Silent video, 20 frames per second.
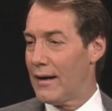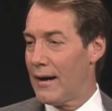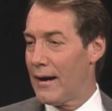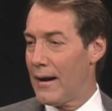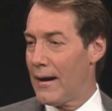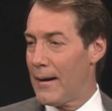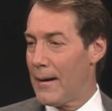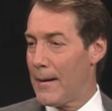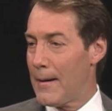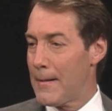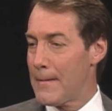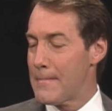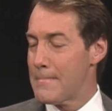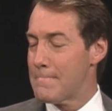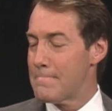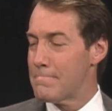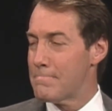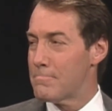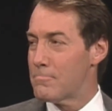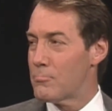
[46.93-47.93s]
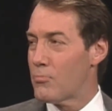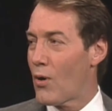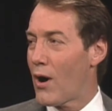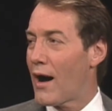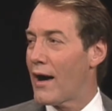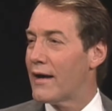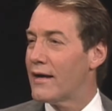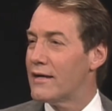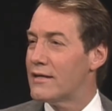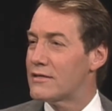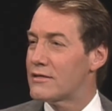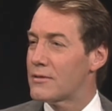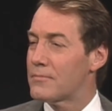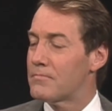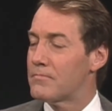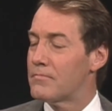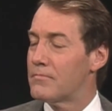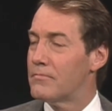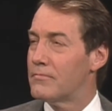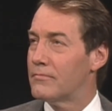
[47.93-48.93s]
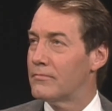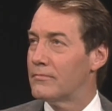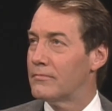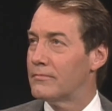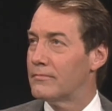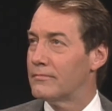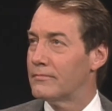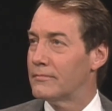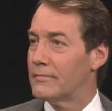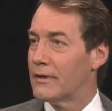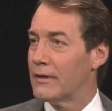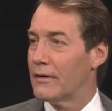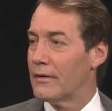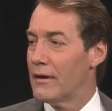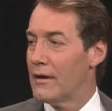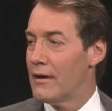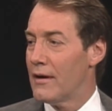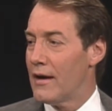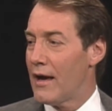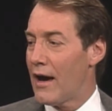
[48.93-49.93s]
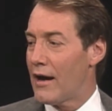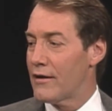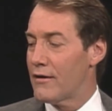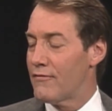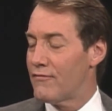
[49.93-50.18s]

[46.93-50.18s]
why he's a, you know, how